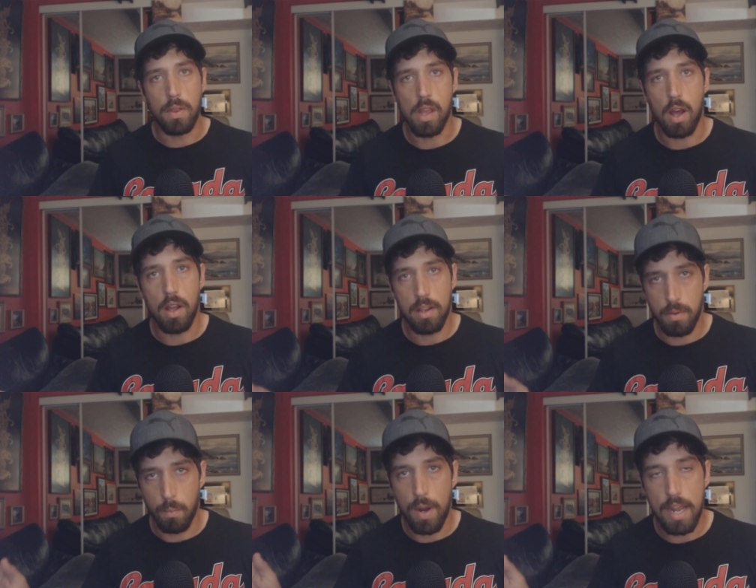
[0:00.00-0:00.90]
Yeah.
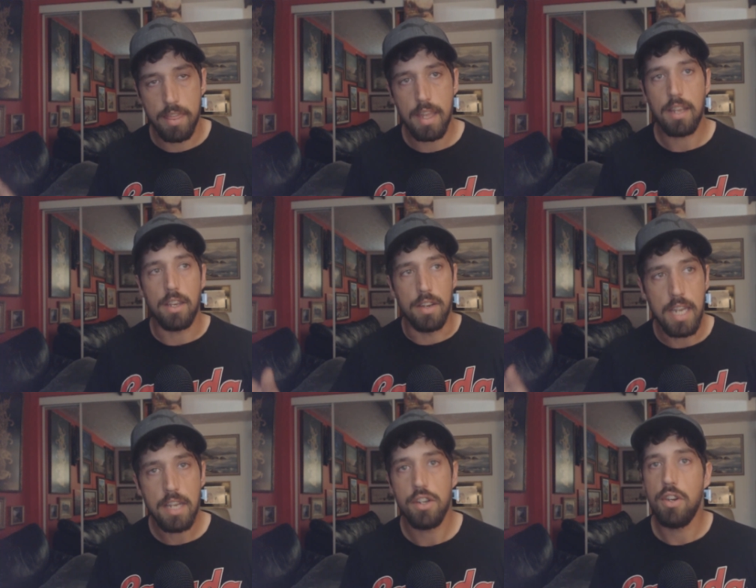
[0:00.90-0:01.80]
What I think you
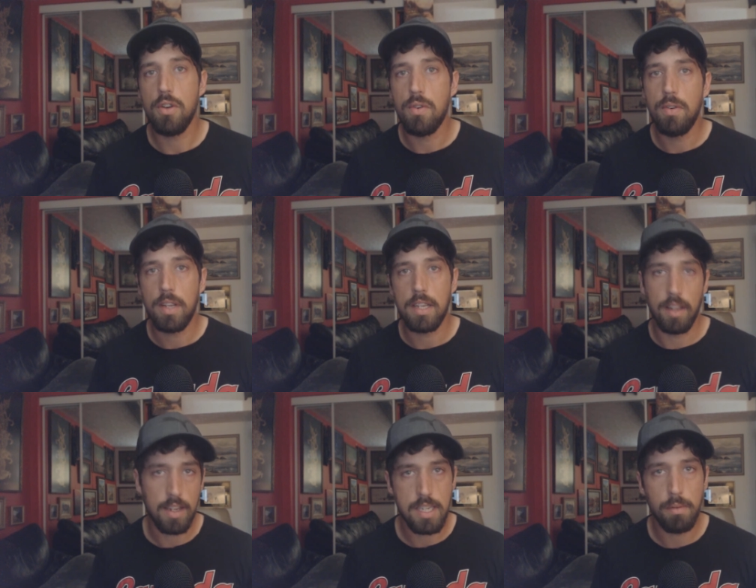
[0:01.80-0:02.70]
need to do
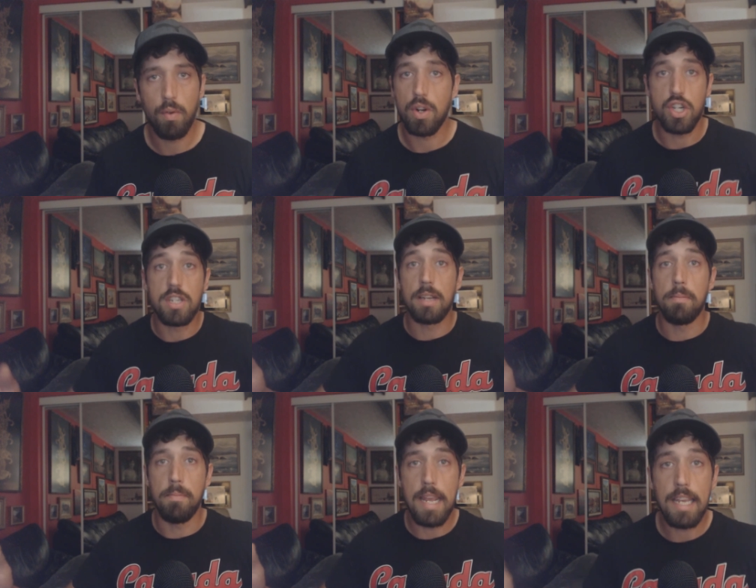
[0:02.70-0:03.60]
is, like I said before, is just
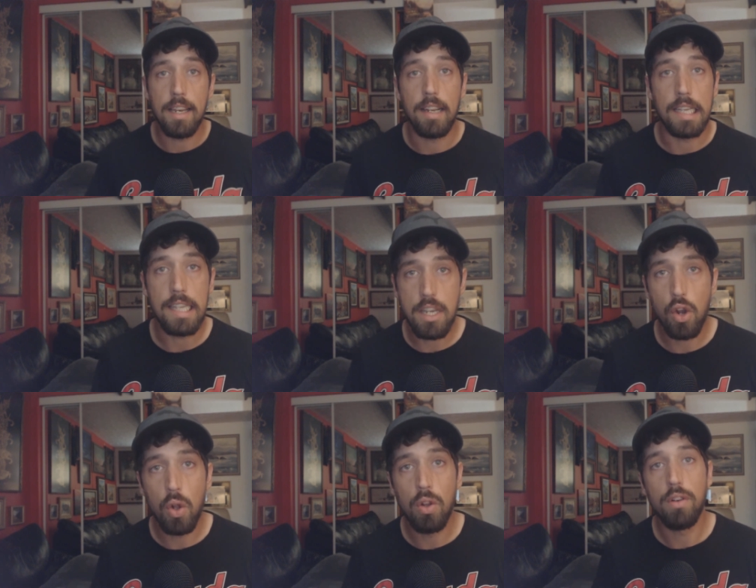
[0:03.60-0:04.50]
make it
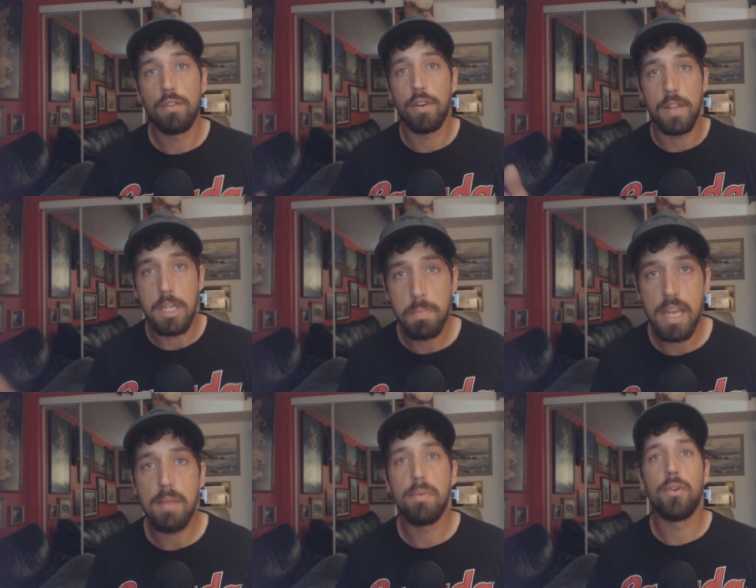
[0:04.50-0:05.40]
illegal for these
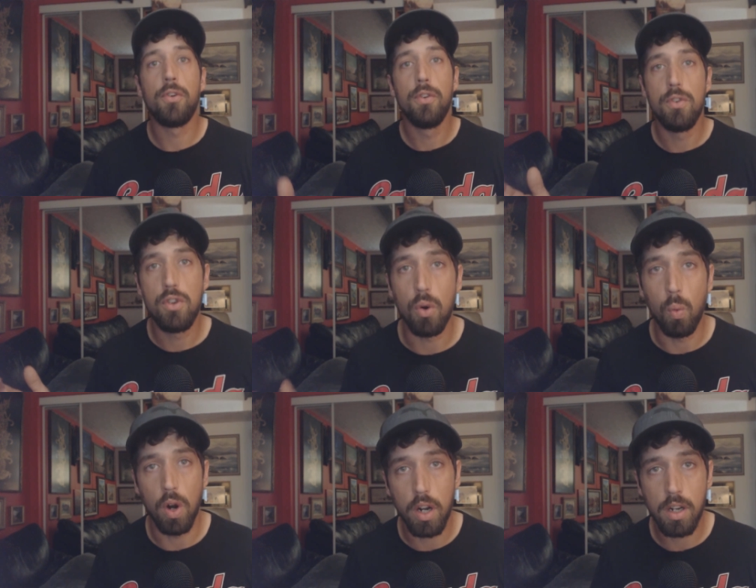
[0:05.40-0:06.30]
people to
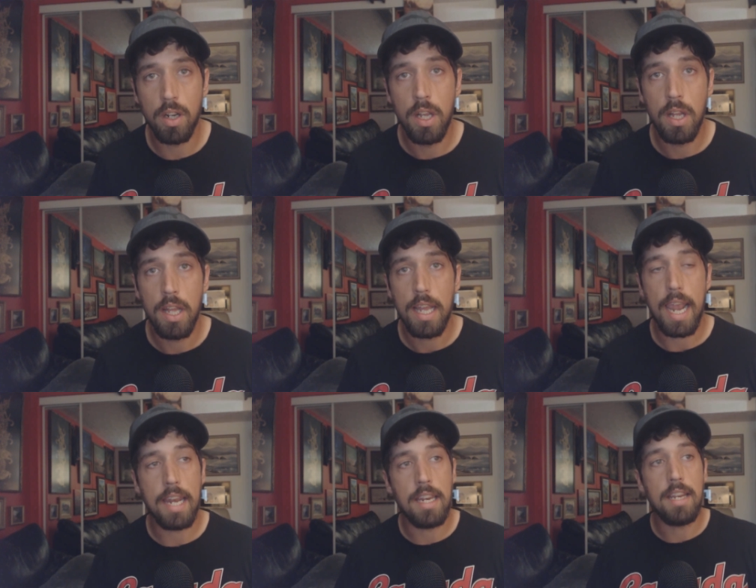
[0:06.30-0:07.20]
work
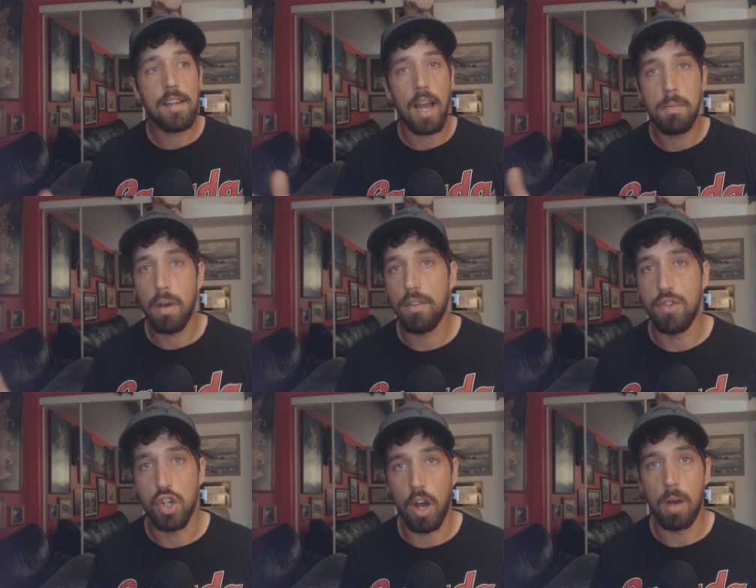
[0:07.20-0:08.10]
any type
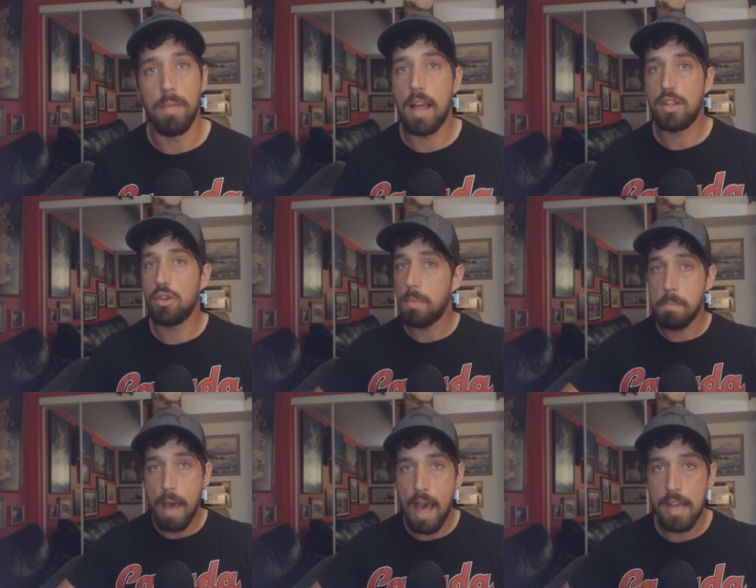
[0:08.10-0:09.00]
of job. That should
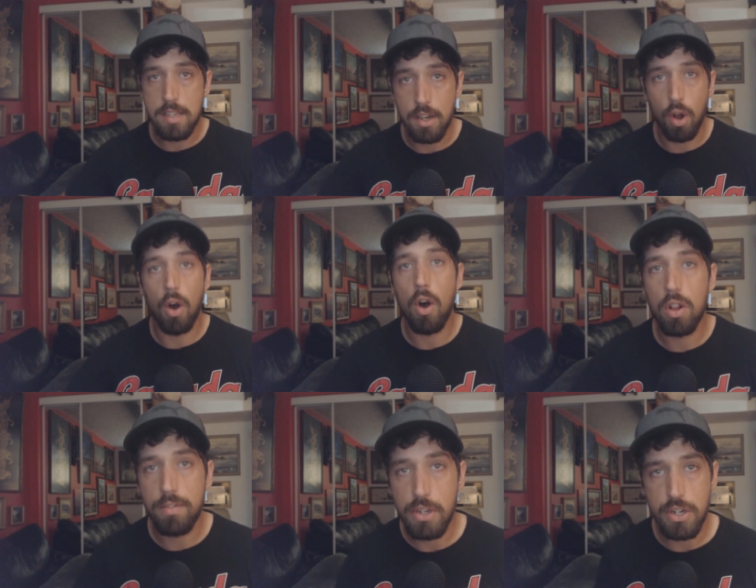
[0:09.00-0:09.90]
be passed in
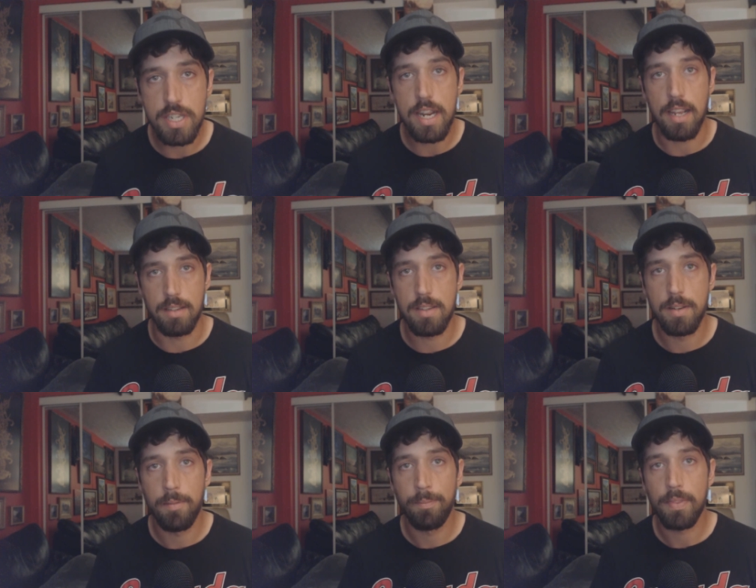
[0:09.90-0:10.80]
all of your
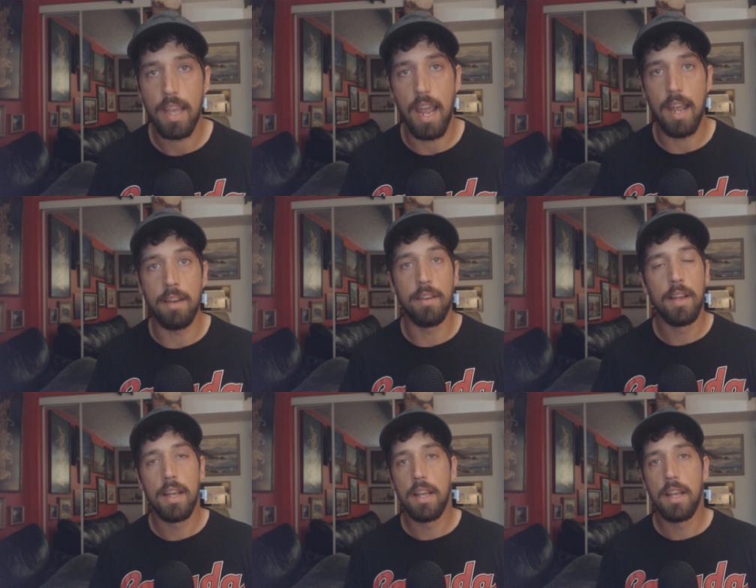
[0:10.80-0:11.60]
states, and,